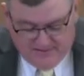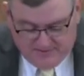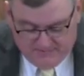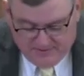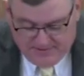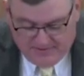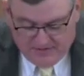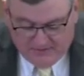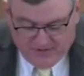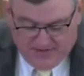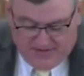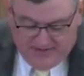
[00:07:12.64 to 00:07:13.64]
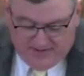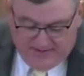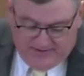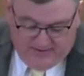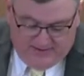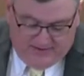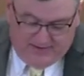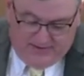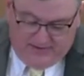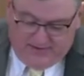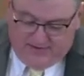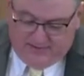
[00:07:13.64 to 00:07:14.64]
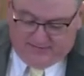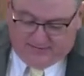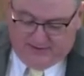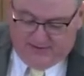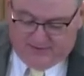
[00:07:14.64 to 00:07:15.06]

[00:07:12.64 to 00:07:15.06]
But anyway, he said,